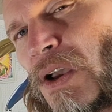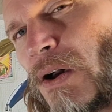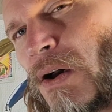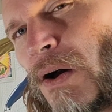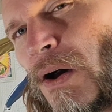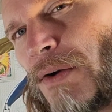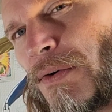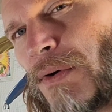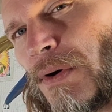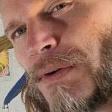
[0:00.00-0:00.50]

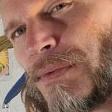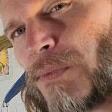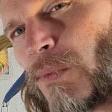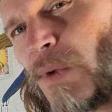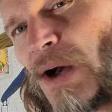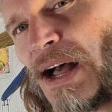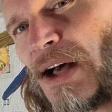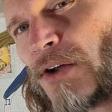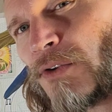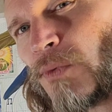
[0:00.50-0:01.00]
on
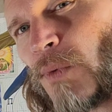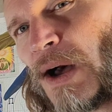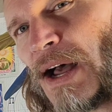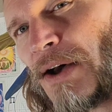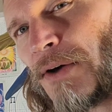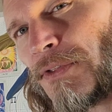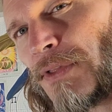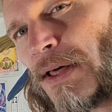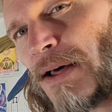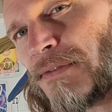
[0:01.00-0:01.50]
wild,
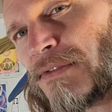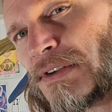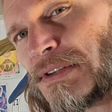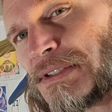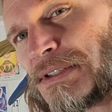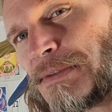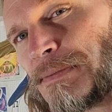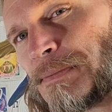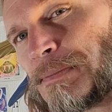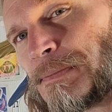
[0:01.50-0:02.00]
wild
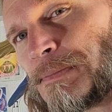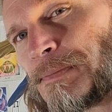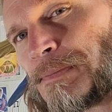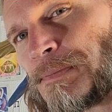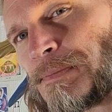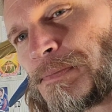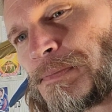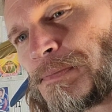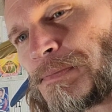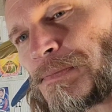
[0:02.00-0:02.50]
levels.
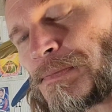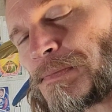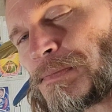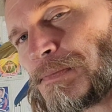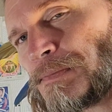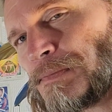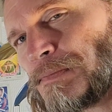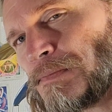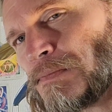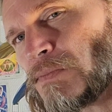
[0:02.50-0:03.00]

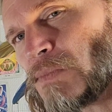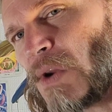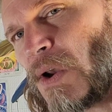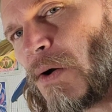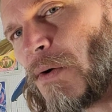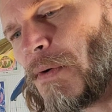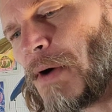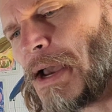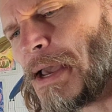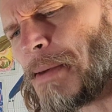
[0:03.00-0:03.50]
All
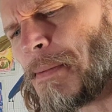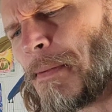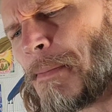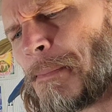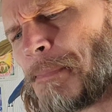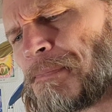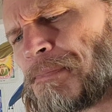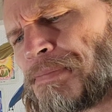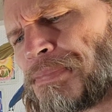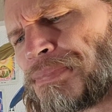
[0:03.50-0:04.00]
right,
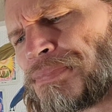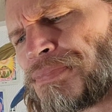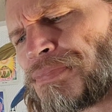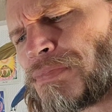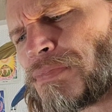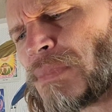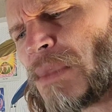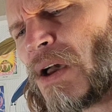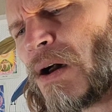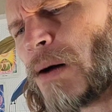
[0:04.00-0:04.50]

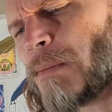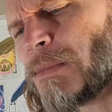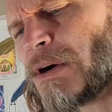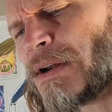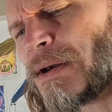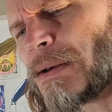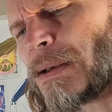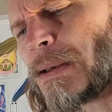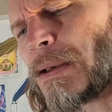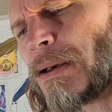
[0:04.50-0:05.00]
I'm going
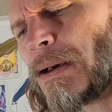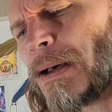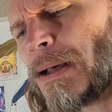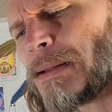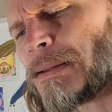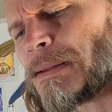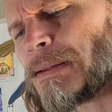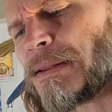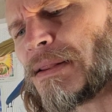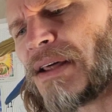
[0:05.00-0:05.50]
to
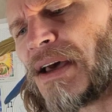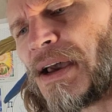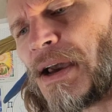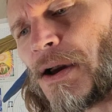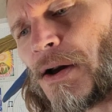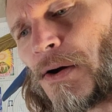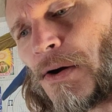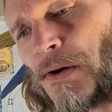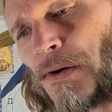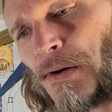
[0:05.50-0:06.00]
cut
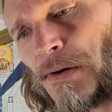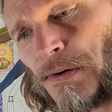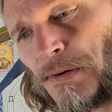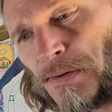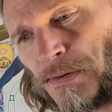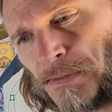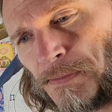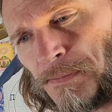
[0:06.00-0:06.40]
there,